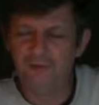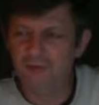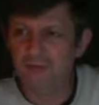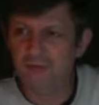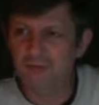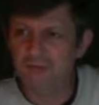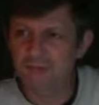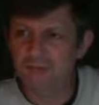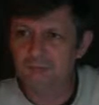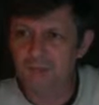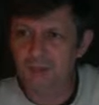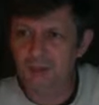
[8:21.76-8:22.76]
thing
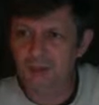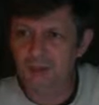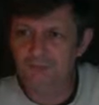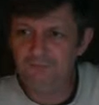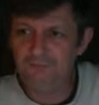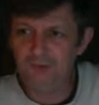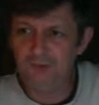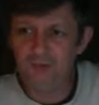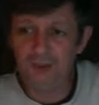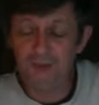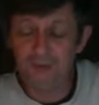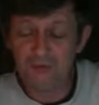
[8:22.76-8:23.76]
if you
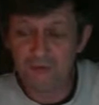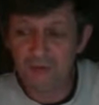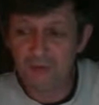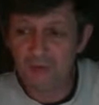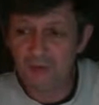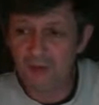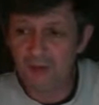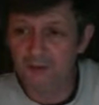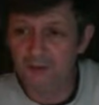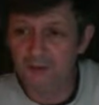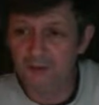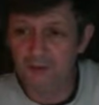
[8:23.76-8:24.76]
could get this in the UK?
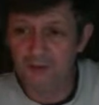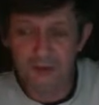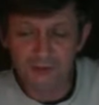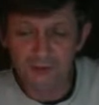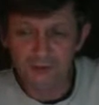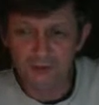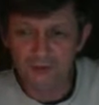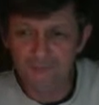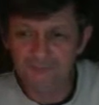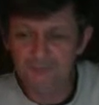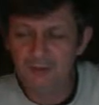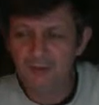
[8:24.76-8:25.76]
And I like it,
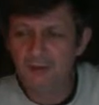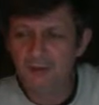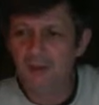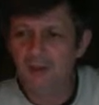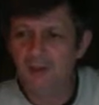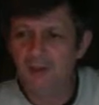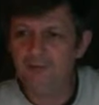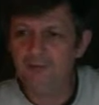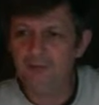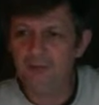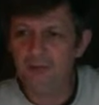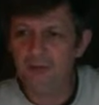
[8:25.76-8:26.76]

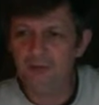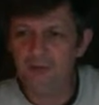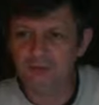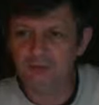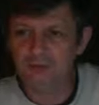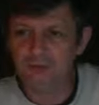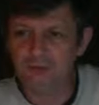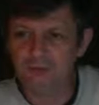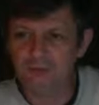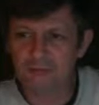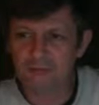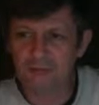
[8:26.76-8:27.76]
and it's
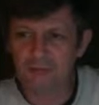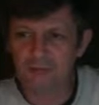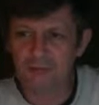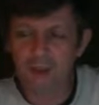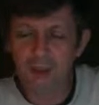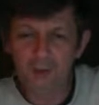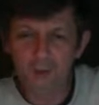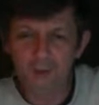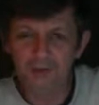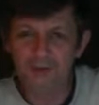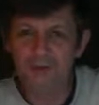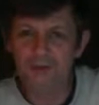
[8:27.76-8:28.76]
high
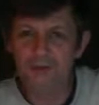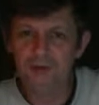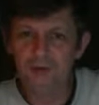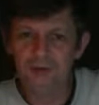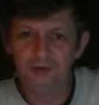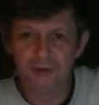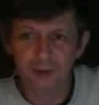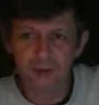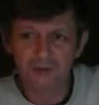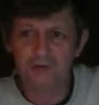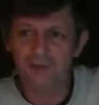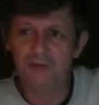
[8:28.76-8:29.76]
quality, and I
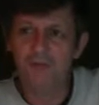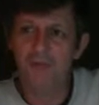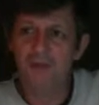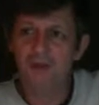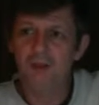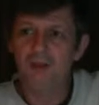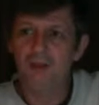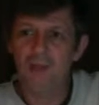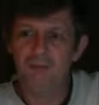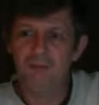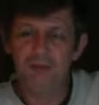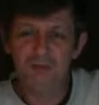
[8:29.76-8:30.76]
trust it,
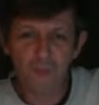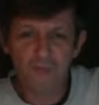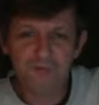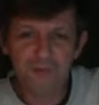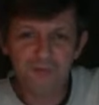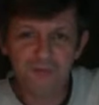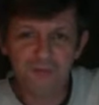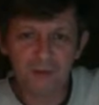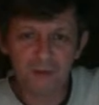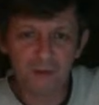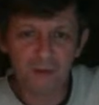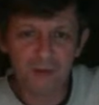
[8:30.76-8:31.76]
and there's more flavours
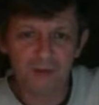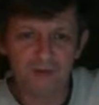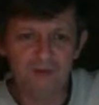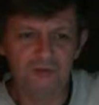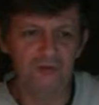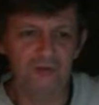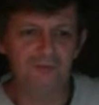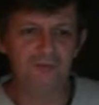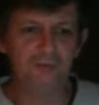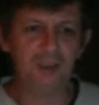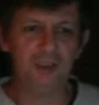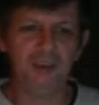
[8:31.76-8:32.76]
than anywhere else. So
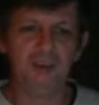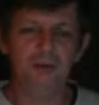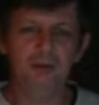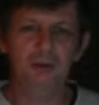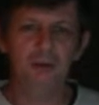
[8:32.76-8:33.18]
for me,